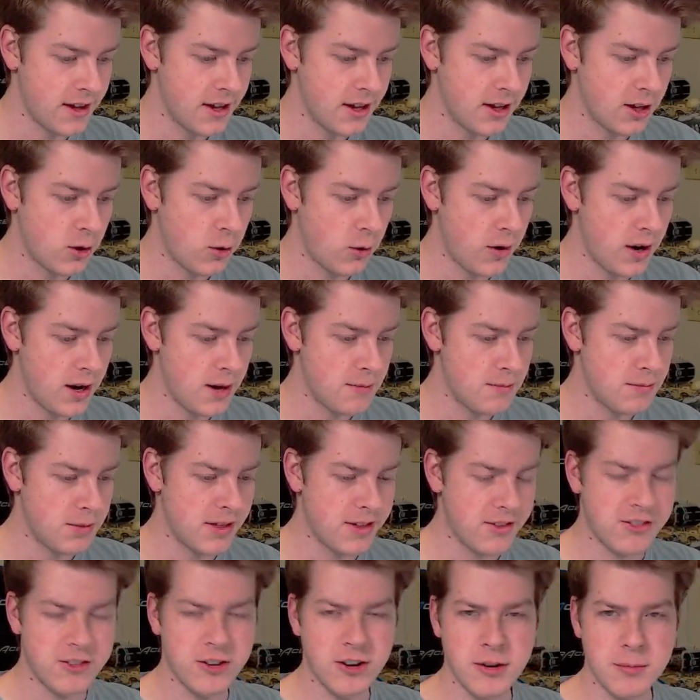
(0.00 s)
coin
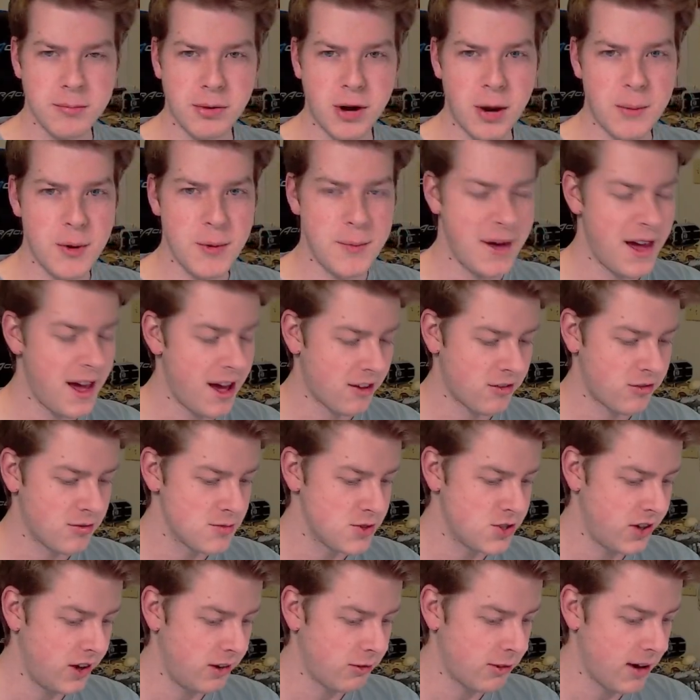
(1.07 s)
blister promo packs from
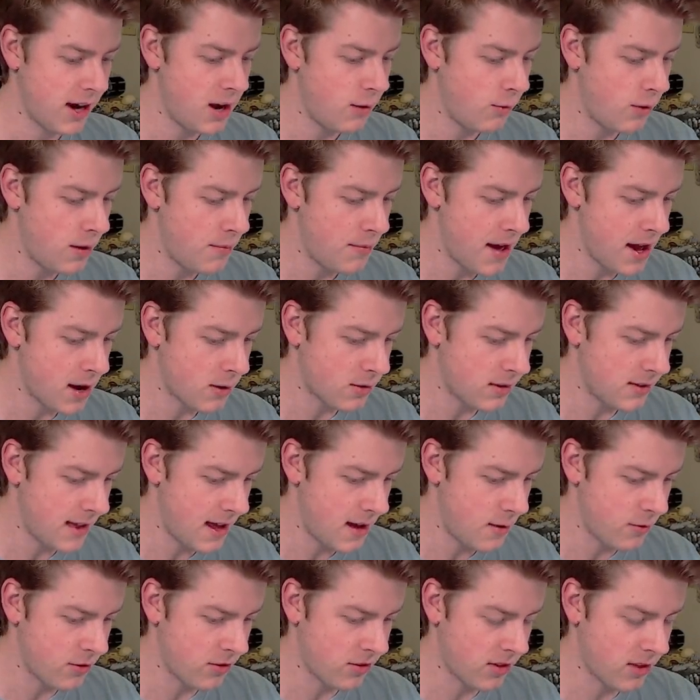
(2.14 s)
Chilean Rain way back when
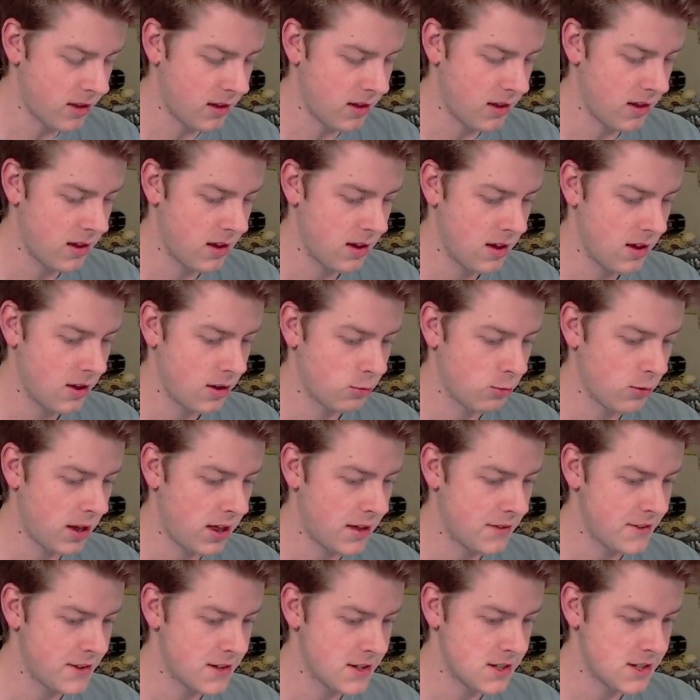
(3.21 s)
that was the
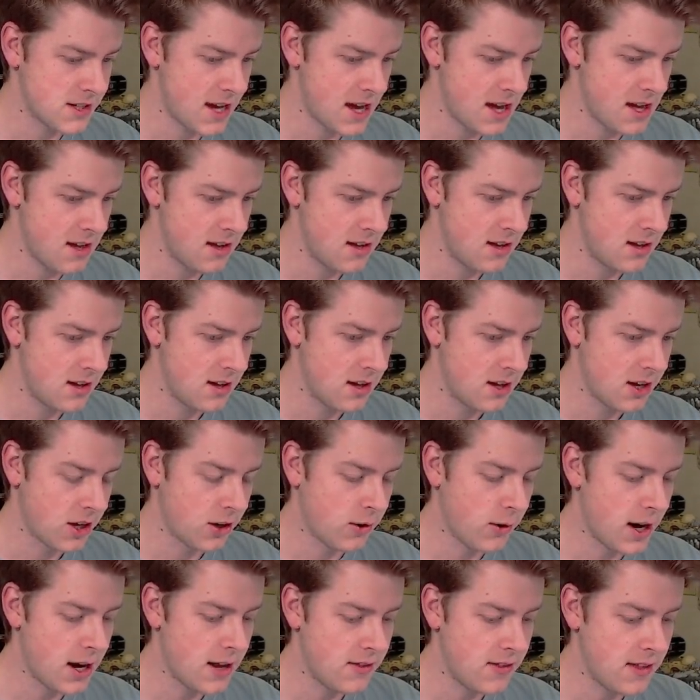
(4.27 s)
relevant set.
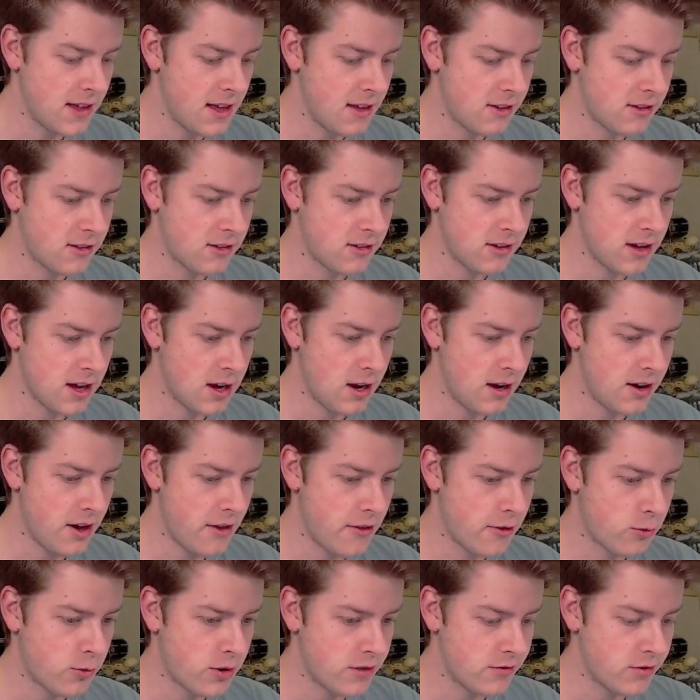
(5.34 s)
Graded this, and
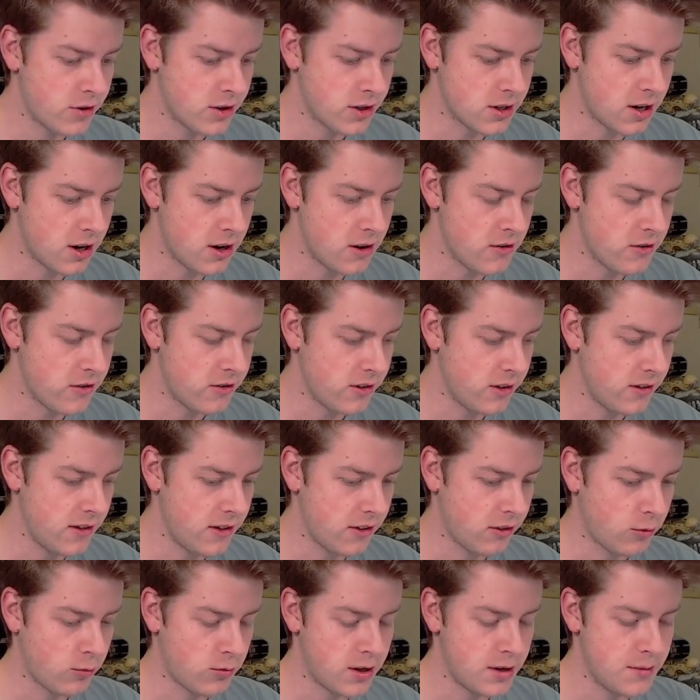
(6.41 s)
another one of her cards is in
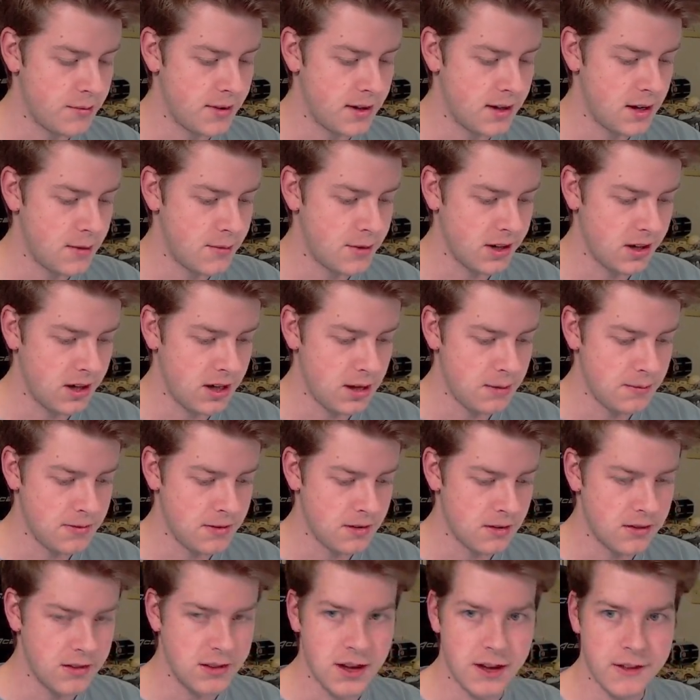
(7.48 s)
this one, but I'm gonna
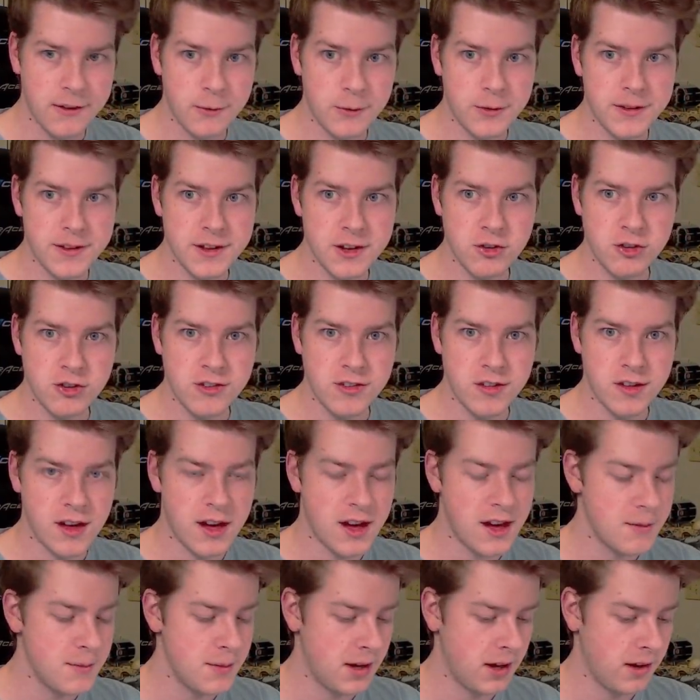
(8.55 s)
keep the other one that she's
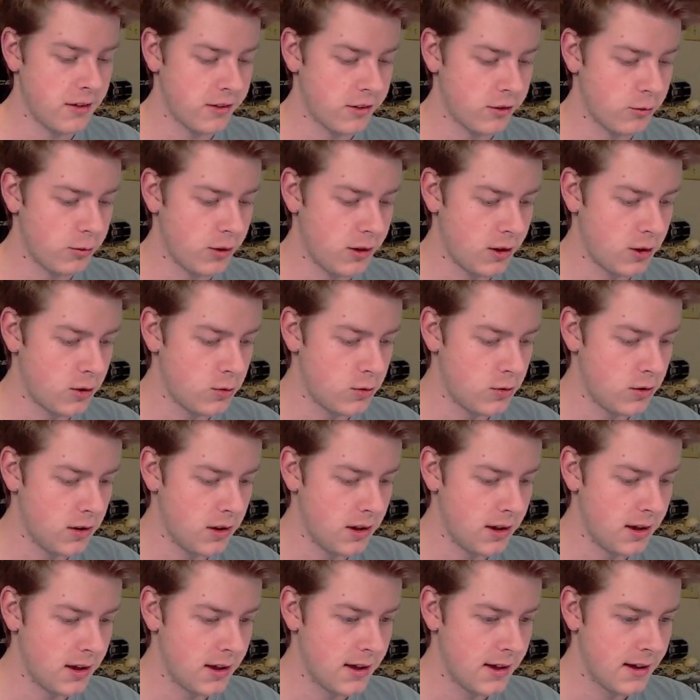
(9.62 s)
got because it's really cool.
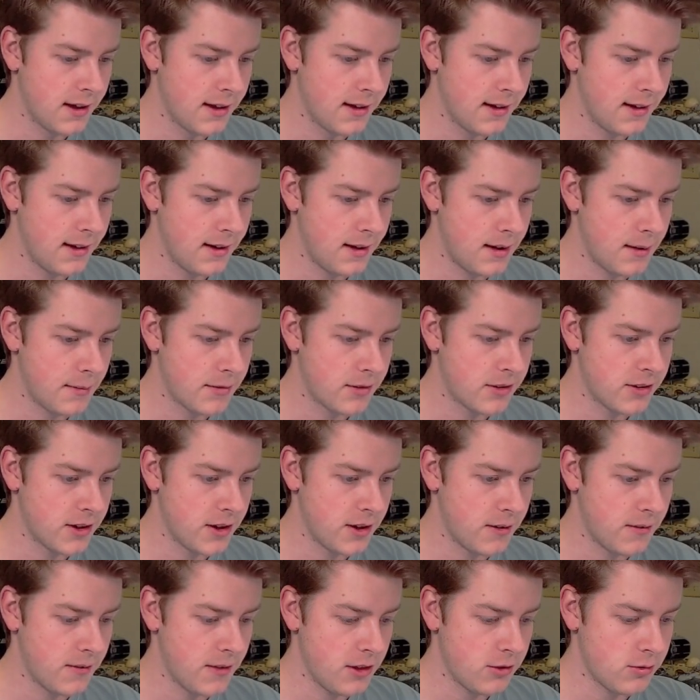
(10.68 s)

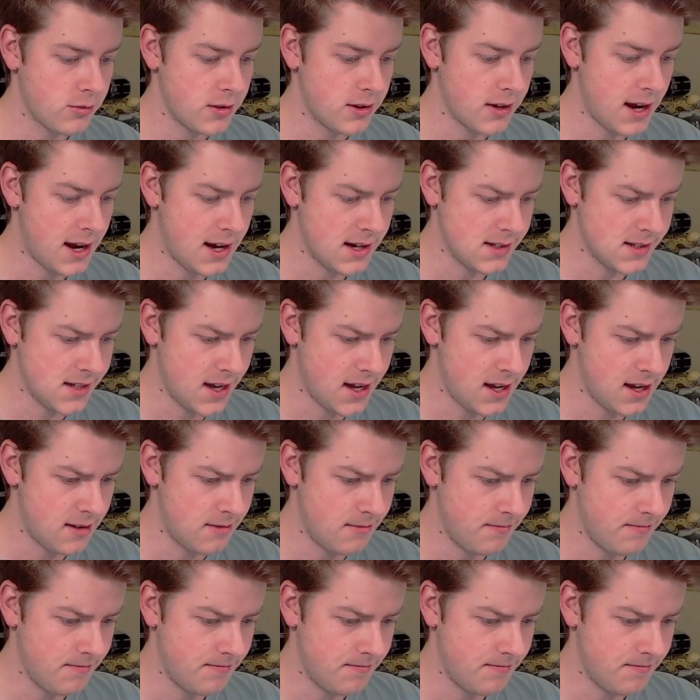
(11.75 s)
So this one got a 10.